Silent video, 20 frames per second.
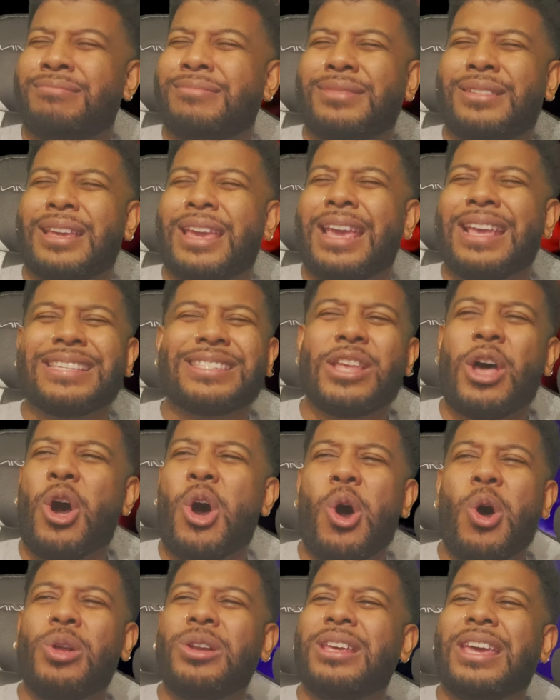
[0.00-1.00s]
It's
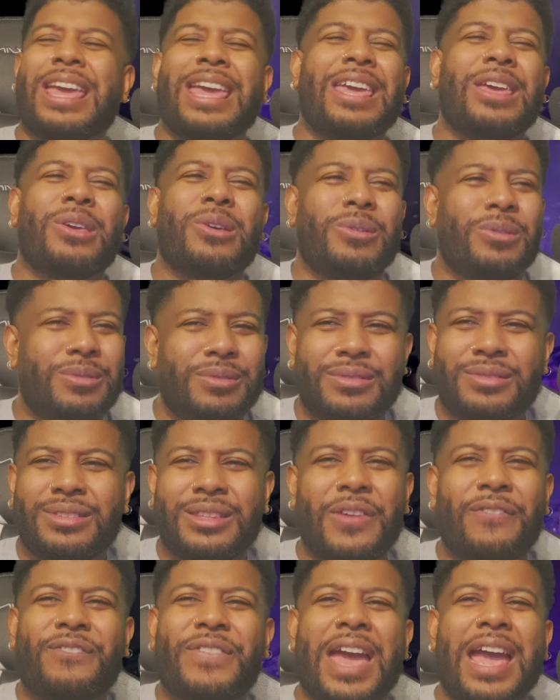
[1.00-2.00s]
all a L.
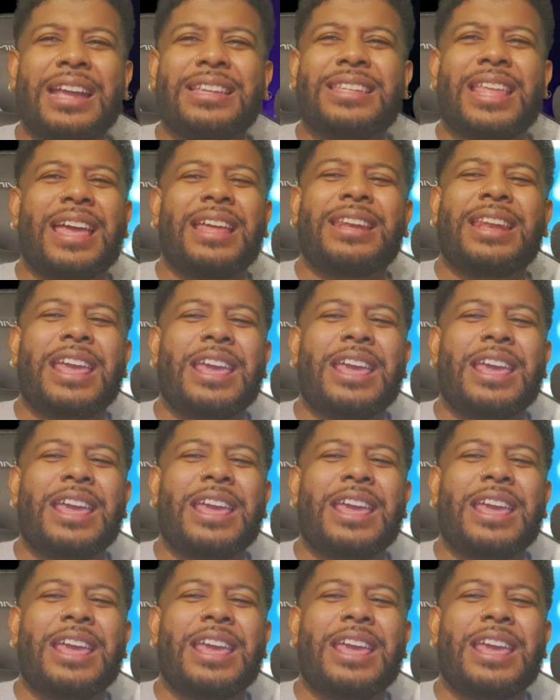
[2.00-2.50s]
The fact that